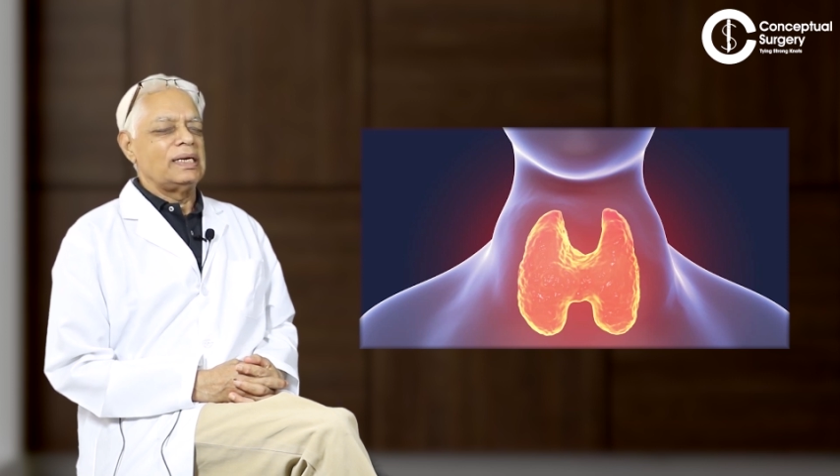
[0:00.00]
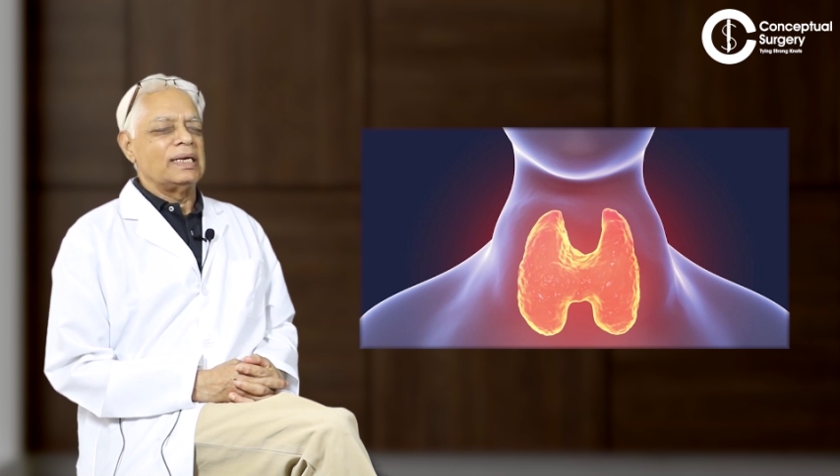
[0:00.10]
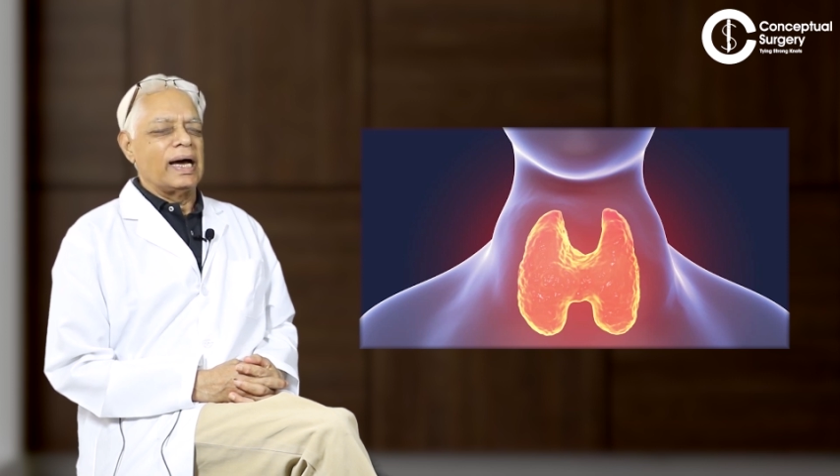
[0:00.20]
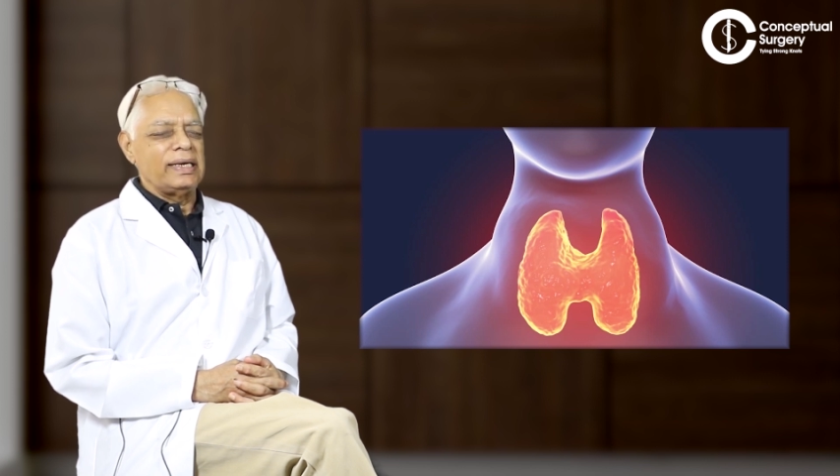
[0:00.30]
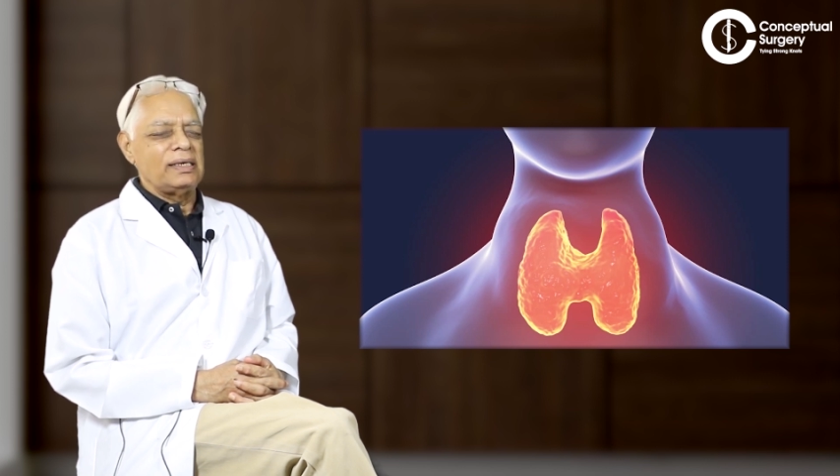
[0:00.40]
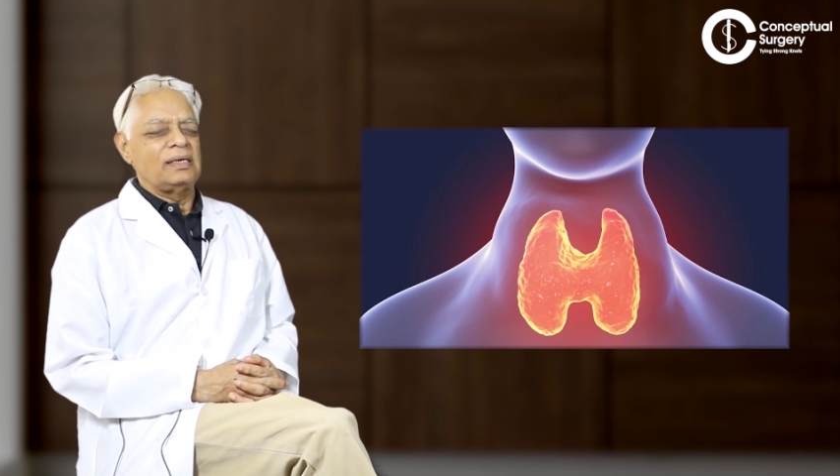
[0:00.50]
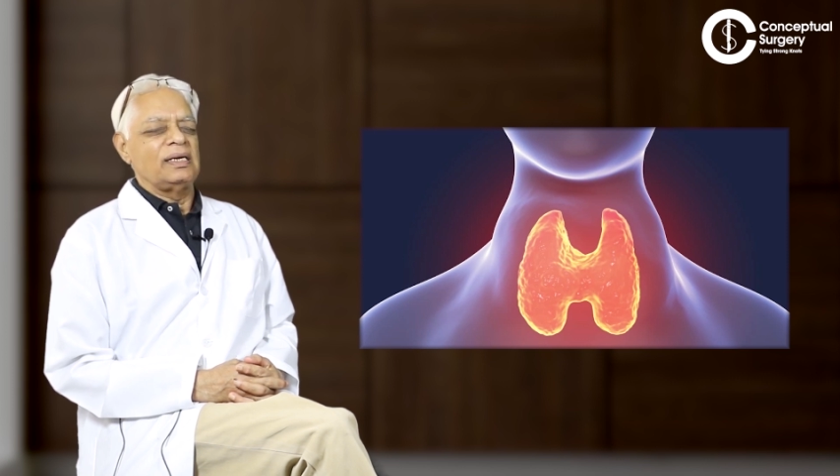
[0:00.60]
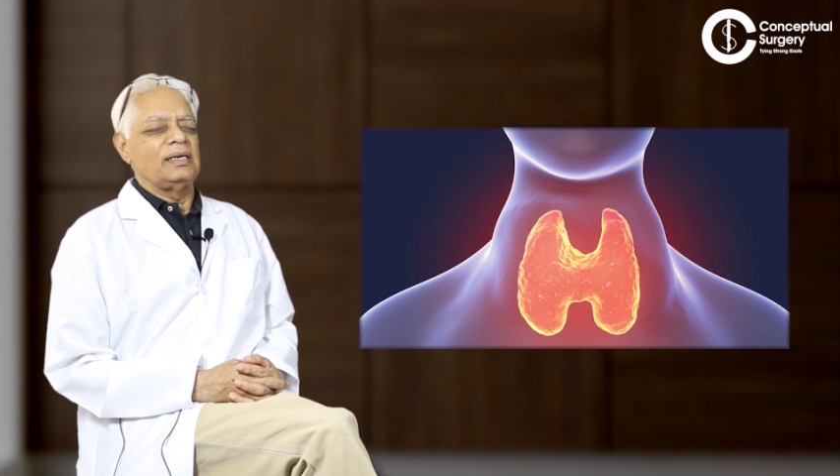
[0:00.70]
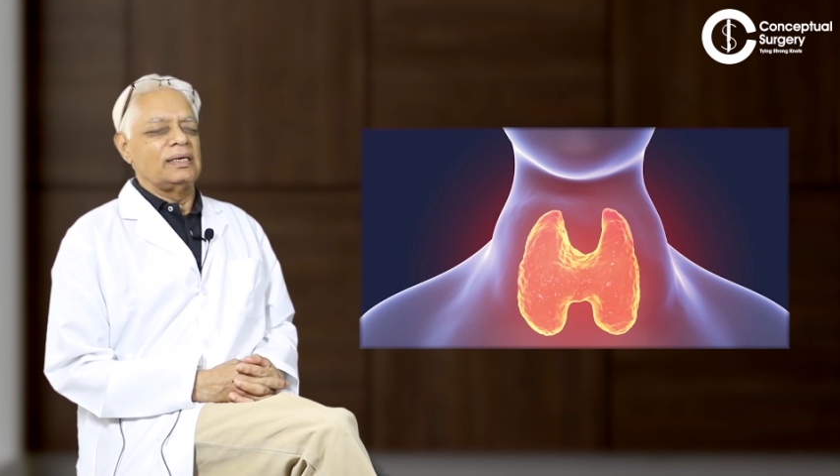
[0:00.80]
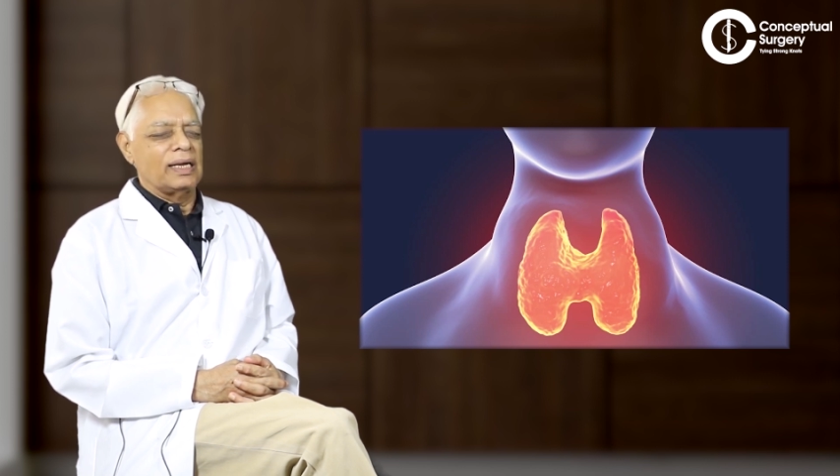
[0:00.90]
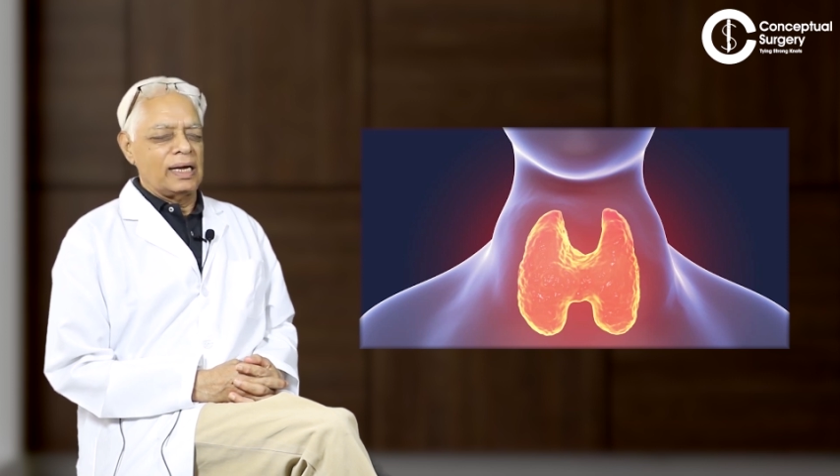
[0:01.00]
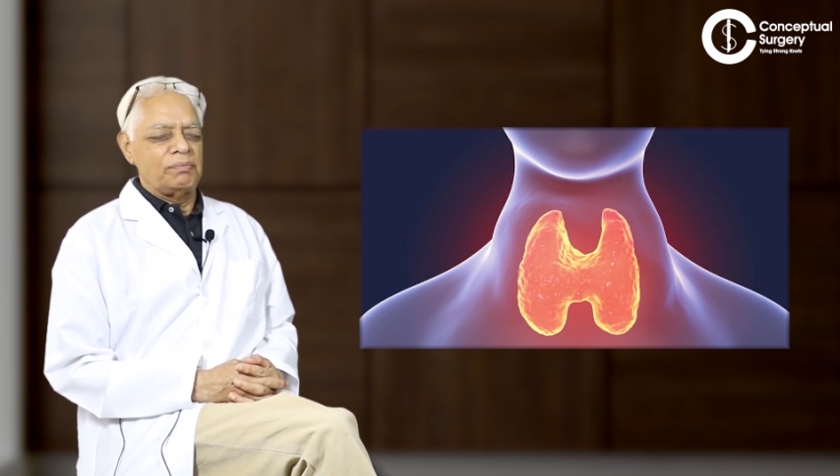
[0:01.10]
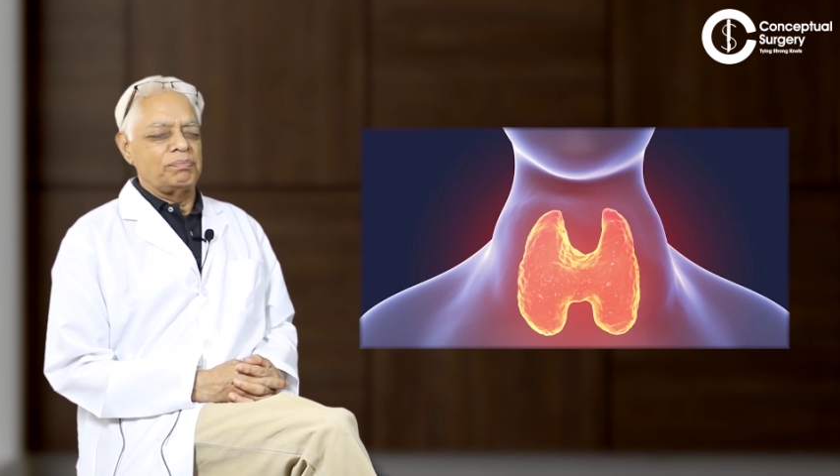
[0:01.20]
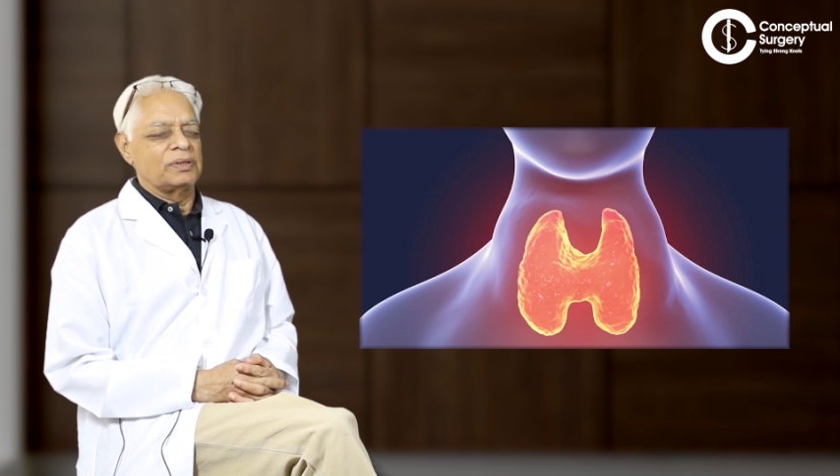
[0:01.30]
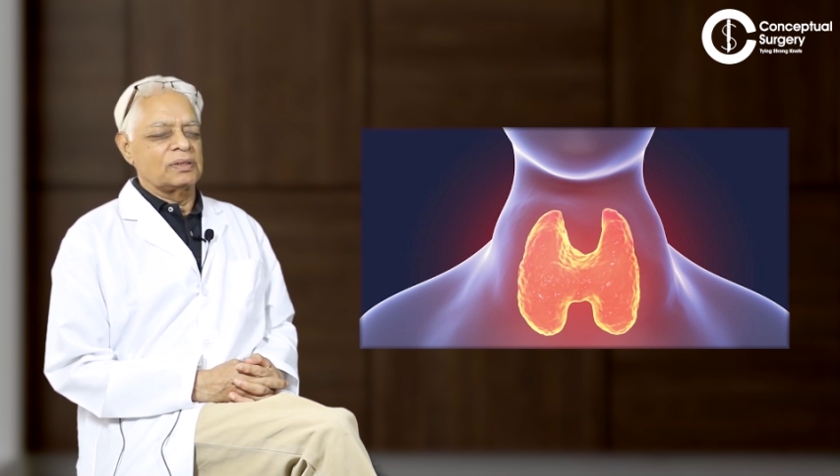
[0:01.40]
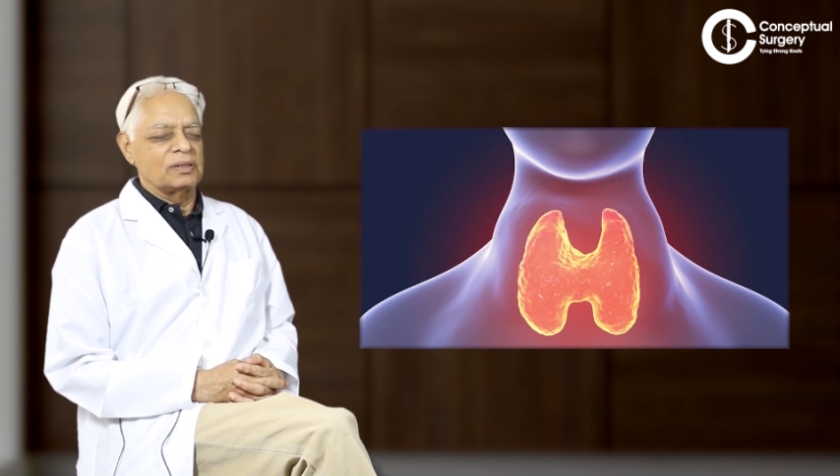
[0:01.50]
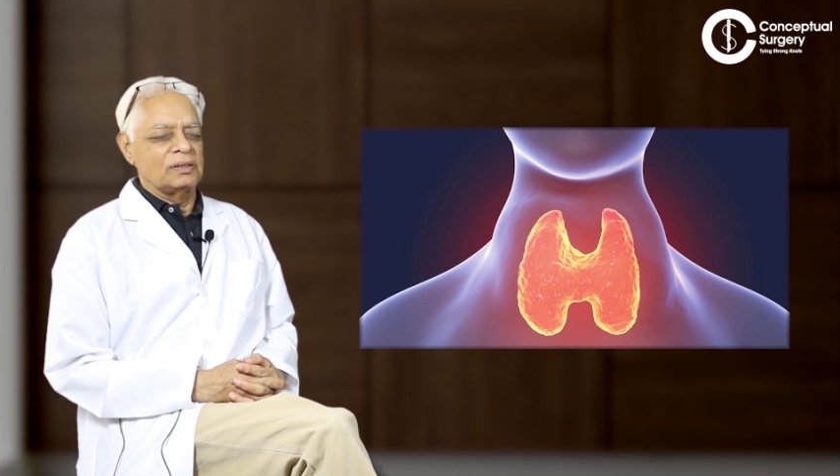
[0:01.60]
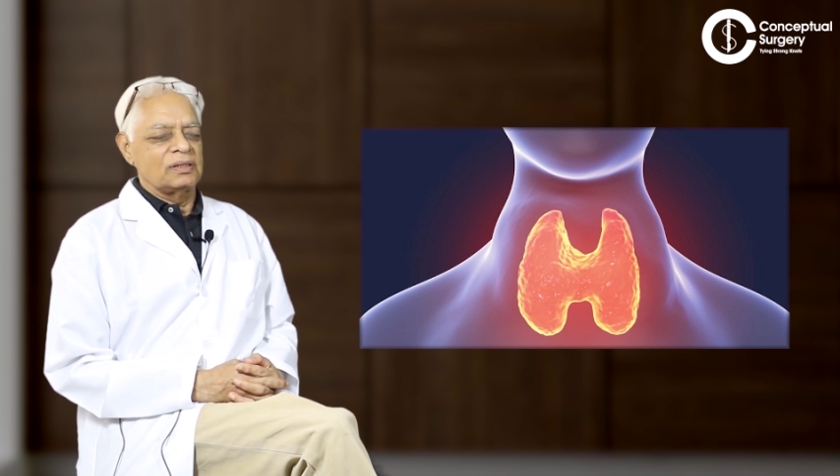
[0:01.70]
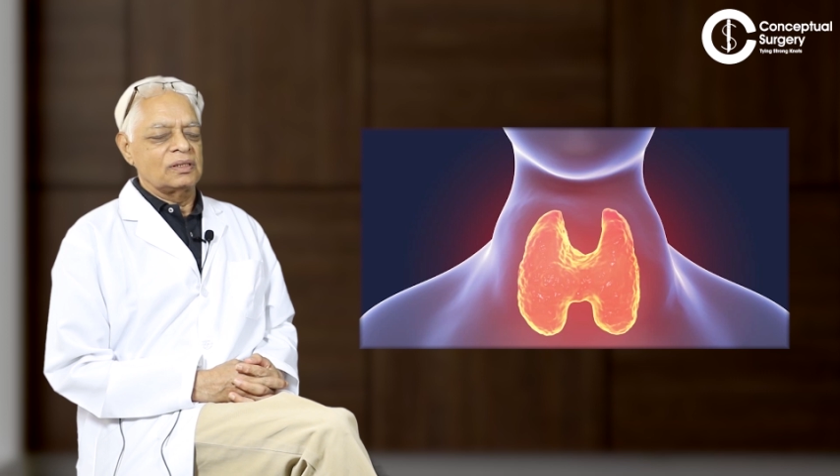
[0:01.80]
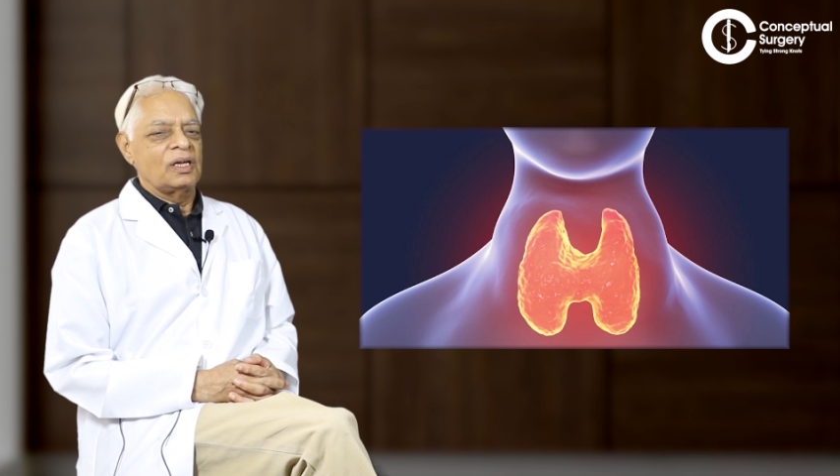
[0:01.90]

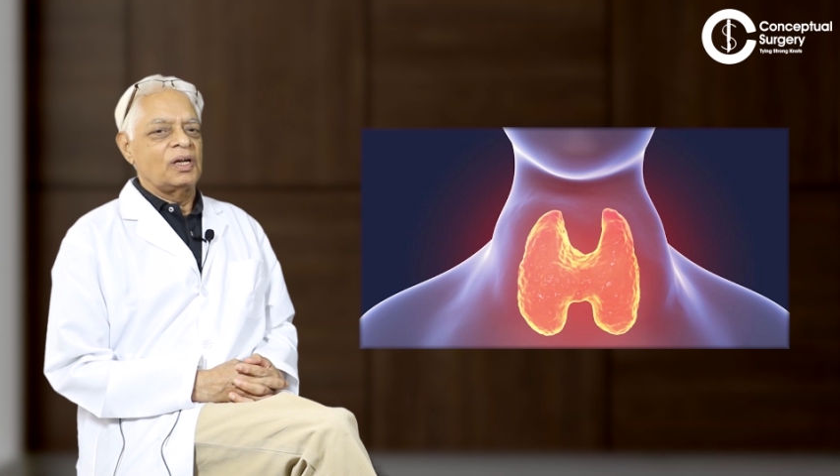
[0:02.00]
99%,